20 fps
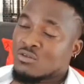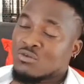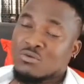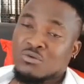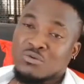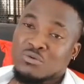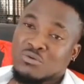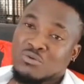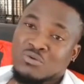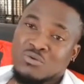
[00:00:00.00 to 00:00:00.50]
No.
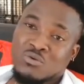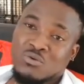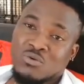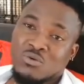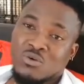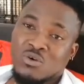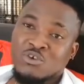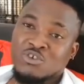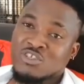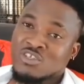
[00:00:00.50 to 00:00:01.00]

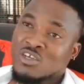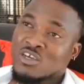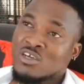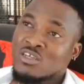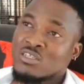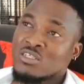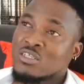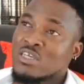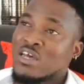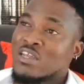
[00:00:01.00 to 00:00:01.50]
On ya.
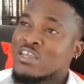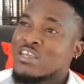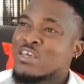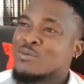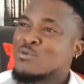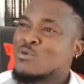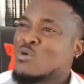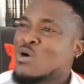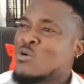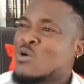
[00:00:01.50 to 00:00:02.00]
In Tiana
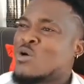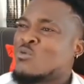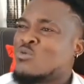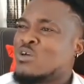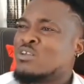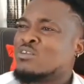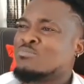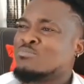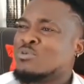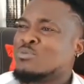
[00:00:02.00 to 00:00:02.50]
Yemi Wawa
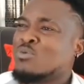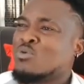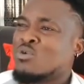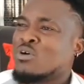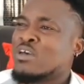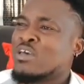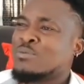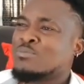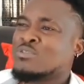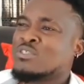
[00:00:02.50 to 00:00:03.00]
when
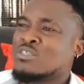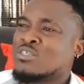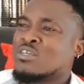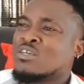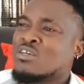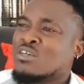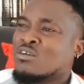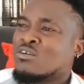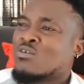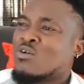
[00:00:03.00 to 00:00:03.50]
people kept
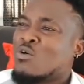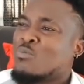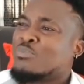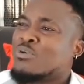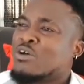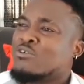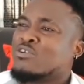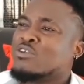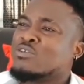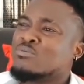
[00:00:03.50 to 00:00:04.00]

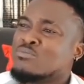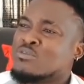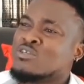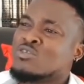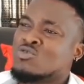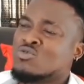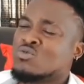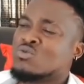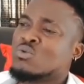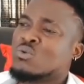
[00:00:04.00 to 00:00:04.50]
comparing
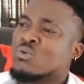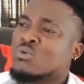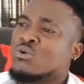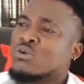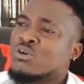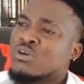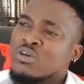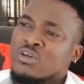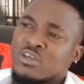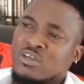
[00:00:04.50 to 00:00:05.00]
me to
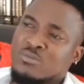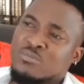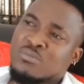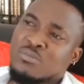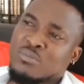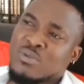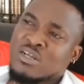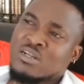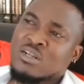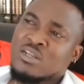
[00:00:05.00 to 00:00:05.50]
him.
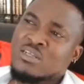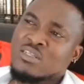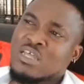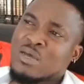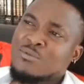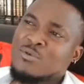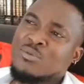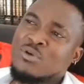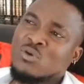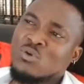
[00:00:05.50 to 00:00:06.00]
But
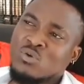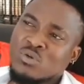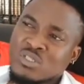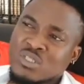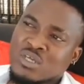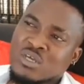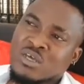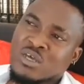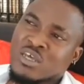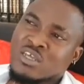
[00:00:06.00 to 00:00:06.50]
later maybe who
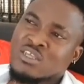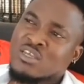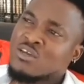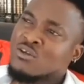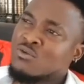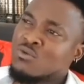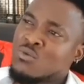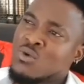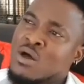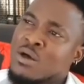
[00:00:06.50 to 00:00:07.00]
said
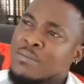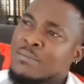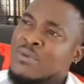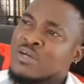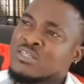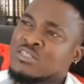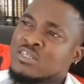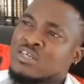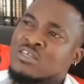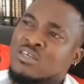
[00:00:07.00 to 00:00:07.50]
Enya noa,
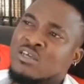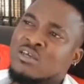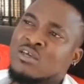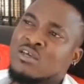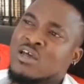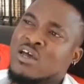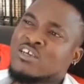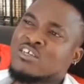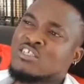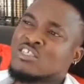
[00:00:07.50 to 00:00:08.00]
but a
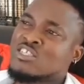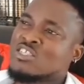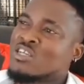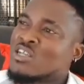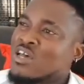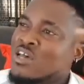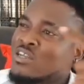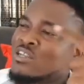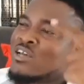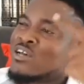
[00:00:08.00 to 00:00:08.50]
yeah, I in
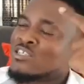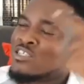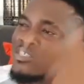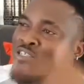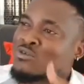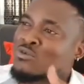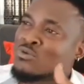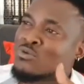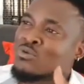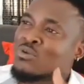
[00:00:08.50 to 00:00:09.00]
China idea
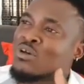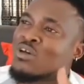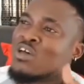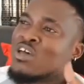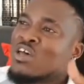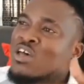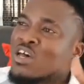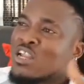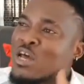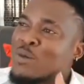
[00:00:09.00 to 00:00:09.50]
shadow no
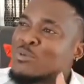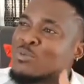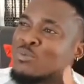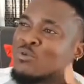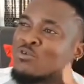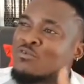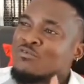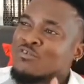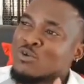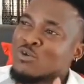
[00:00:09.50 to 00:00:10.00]
and a
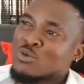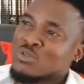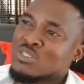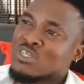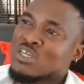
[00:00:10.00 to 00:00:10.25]
people feel